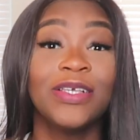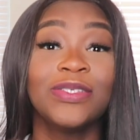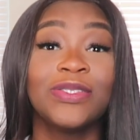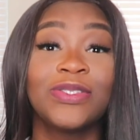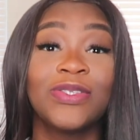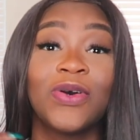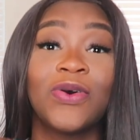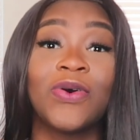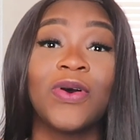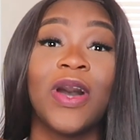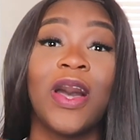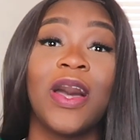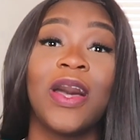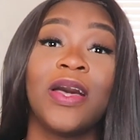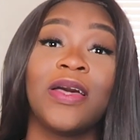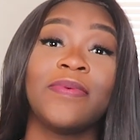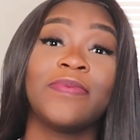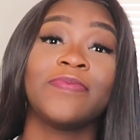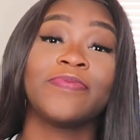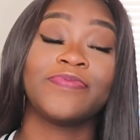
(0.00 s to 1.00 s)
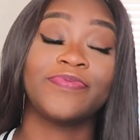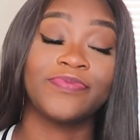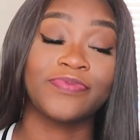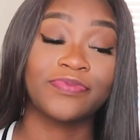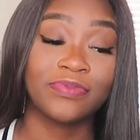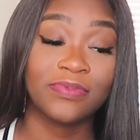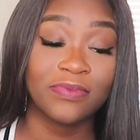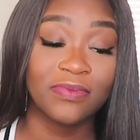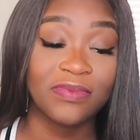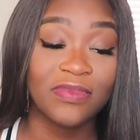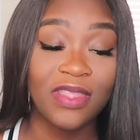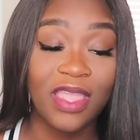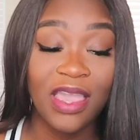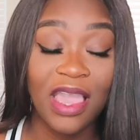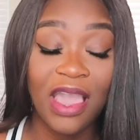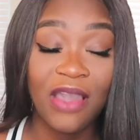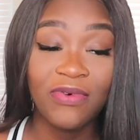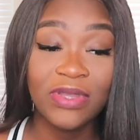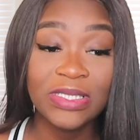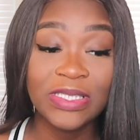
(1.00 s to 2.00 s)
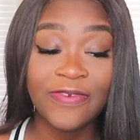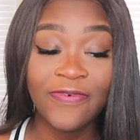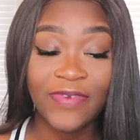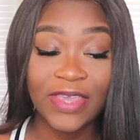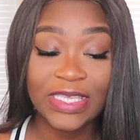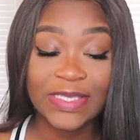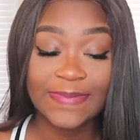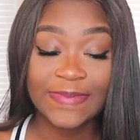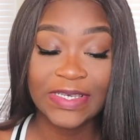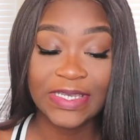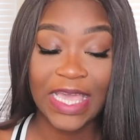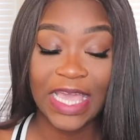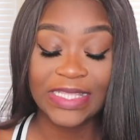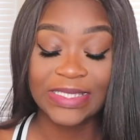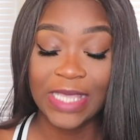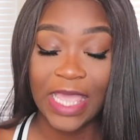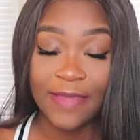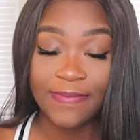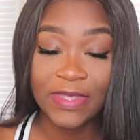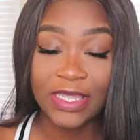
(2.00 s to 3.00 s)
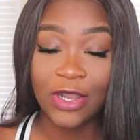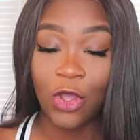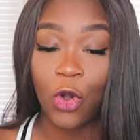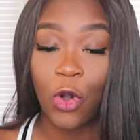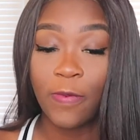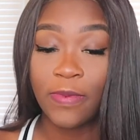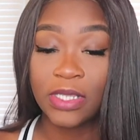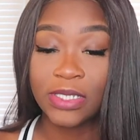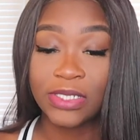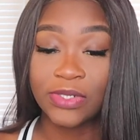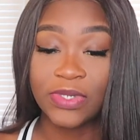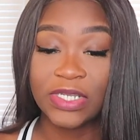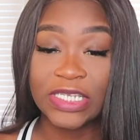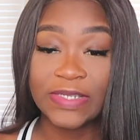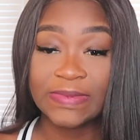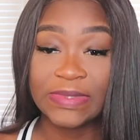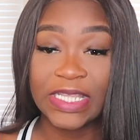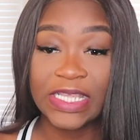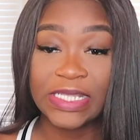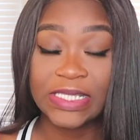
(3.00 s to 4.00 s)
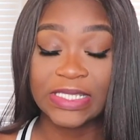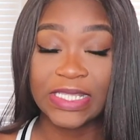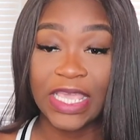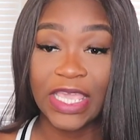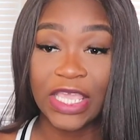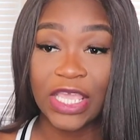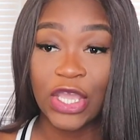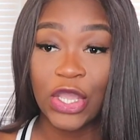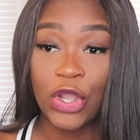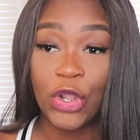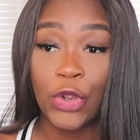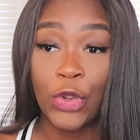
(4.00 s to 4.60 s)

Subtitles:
So I went to Facebook, I typed in a whole bunch of random things like